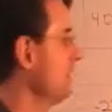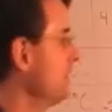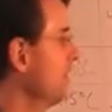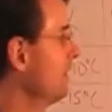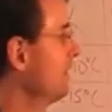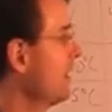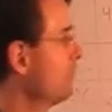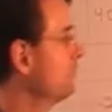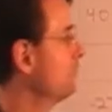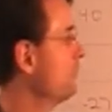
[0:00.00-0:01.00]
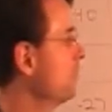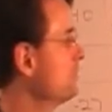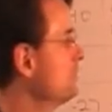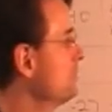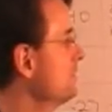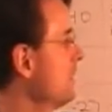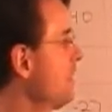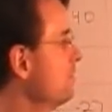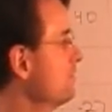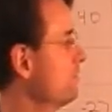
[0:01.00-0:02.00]
this accounts for is this
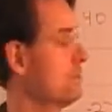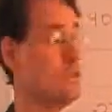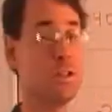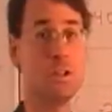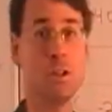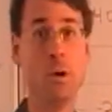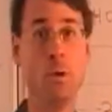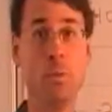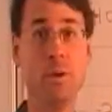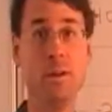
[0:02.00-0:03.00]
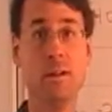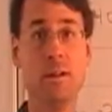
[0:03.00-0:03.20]
accounts for the slope